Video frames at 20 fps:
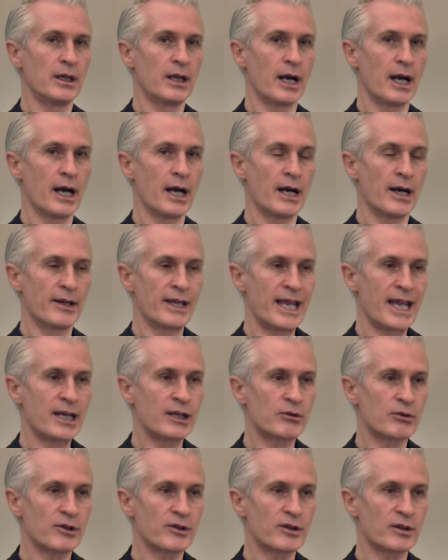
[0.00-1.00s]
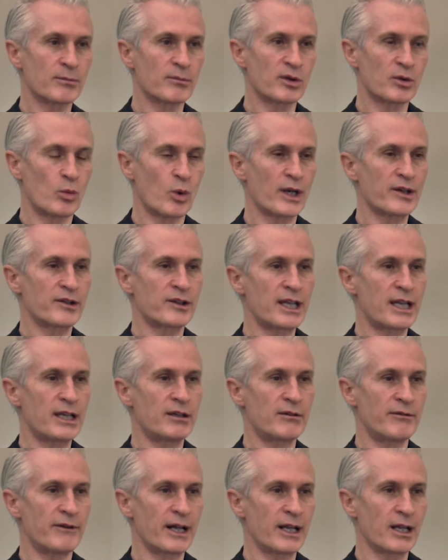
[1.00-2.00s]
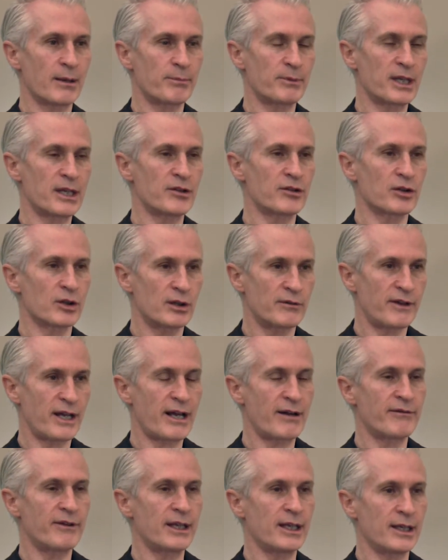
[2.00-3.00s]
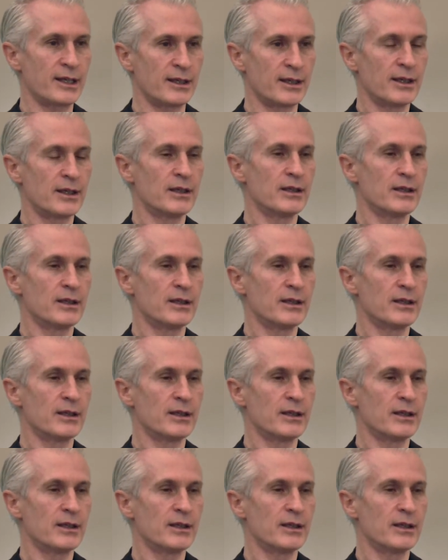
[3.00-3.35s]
Aneurysms, once they develop, they sort of have a